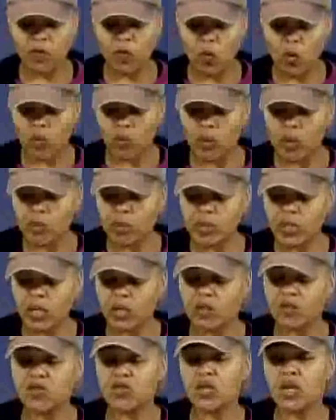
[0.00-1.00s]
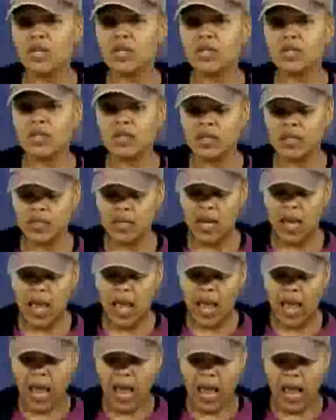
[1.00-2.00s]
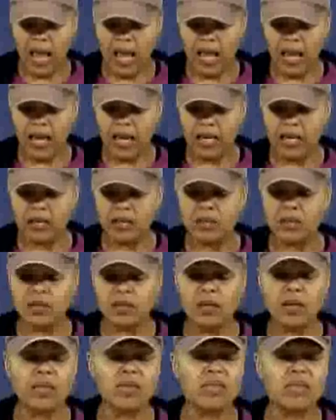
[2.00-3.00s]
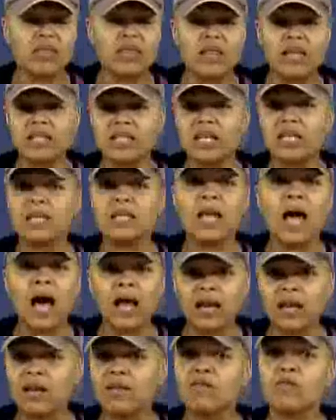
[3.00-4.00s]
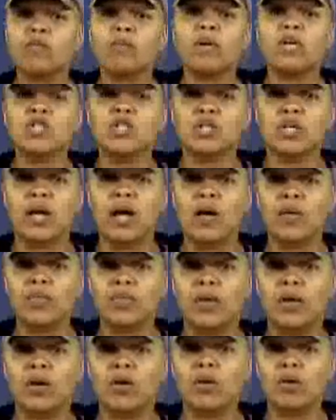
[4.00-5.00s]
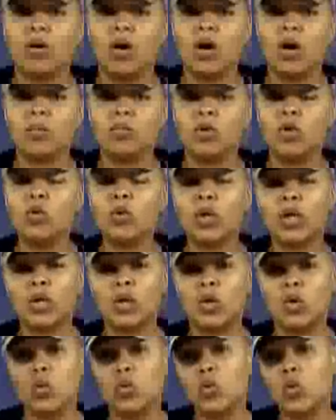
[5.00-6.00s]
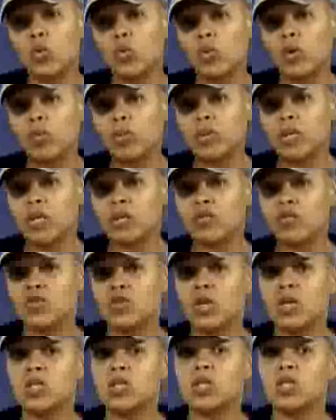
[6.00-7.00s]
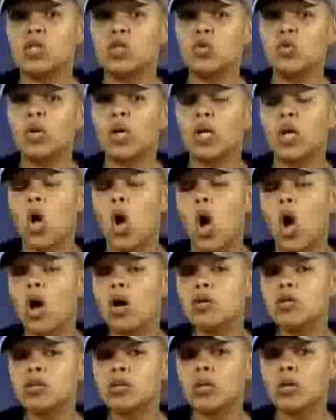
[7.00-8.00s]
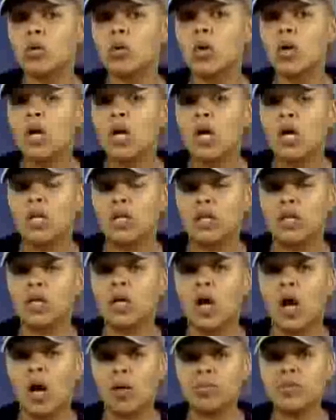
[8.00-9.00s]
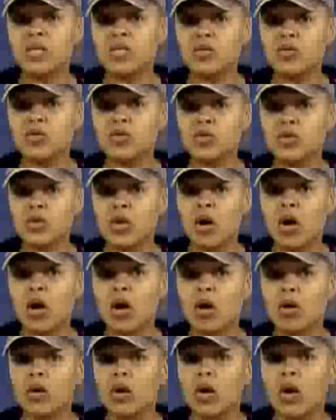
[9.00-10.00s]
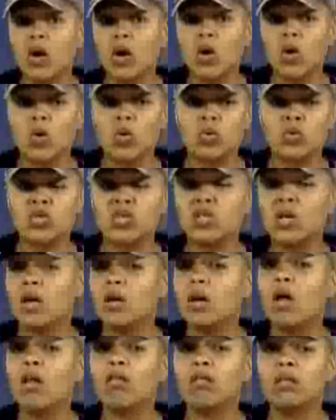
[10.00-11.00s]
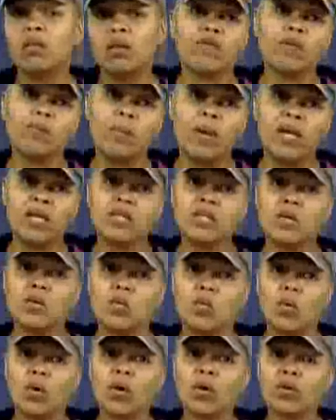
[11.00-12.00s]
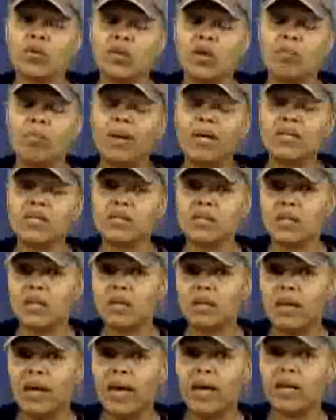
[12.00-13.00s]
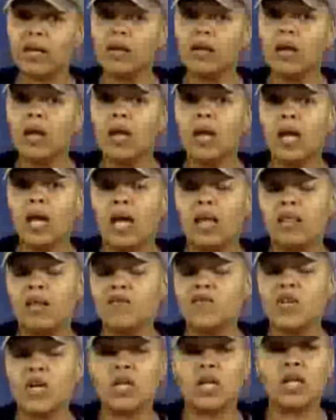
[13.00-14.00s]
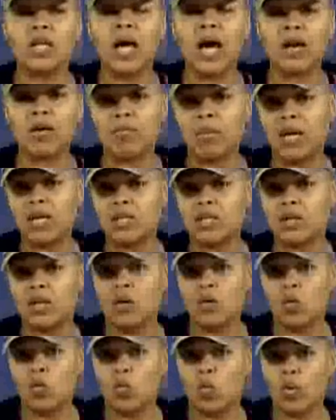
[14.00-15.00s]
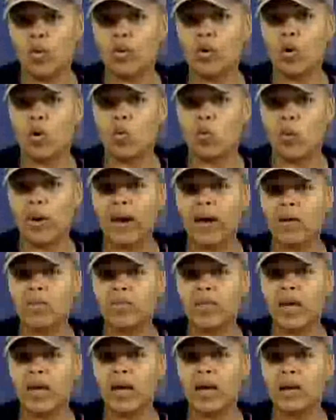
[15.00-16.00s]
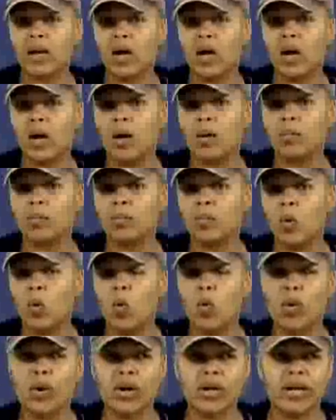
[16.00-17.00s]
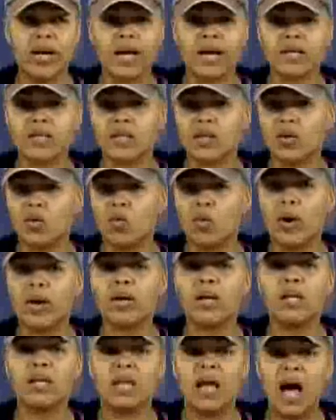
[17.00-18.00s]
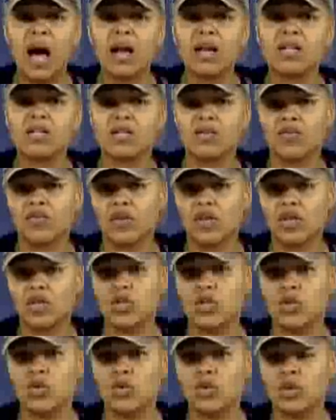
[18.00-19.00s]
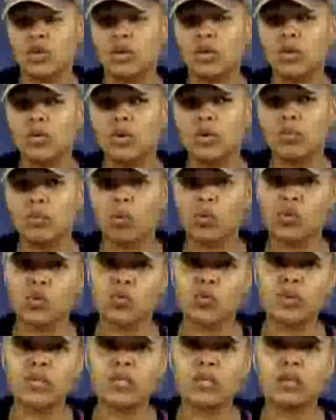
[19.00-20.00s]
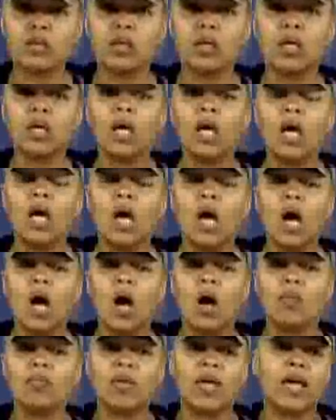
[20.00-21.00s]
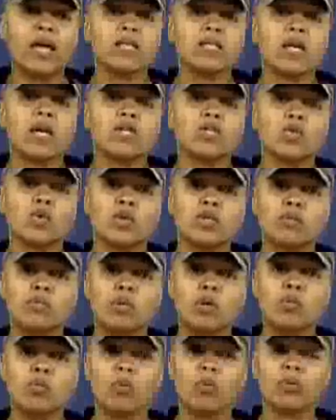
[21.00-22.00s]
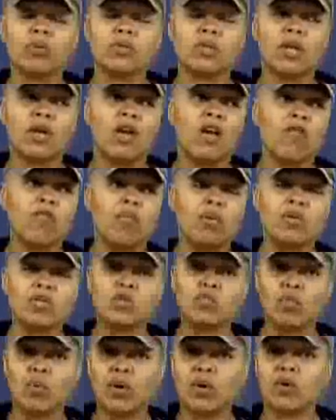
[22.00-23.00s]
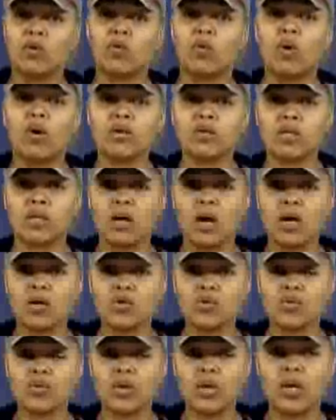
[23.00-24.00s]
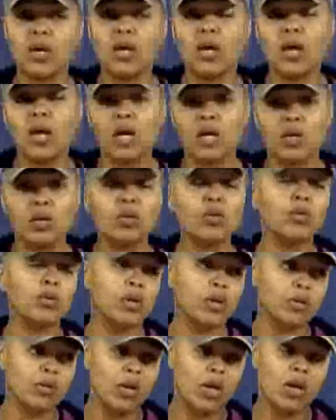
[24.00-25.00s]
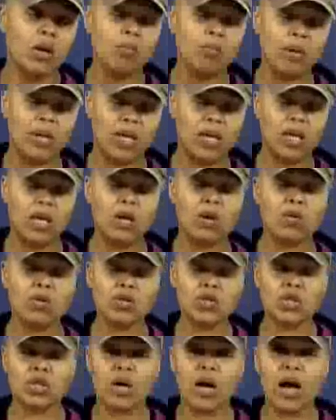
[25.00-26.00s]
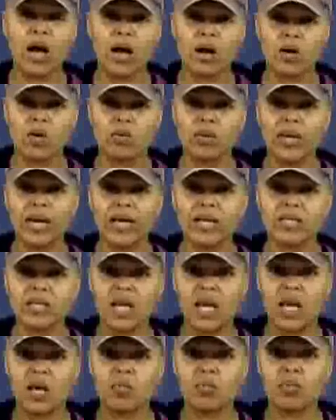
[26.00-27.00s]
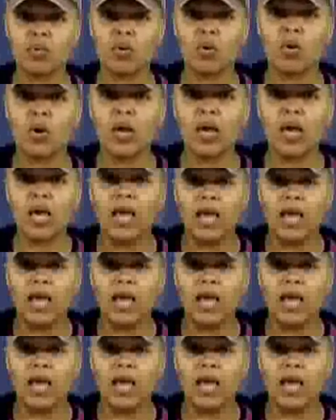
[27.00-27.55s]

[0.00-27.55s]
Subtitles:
for reproductive justice, and it's a lot of information out there. You can Google reproductive justice. You can also look up SisterSong, who's done a lot of amazing work. They're based in Atlanta, and they've done a lot of amazing work around that, organizing around a lot of different issues, including most recently the anti-choice billboards that have been spreading across the country, including being here in Chicago last April.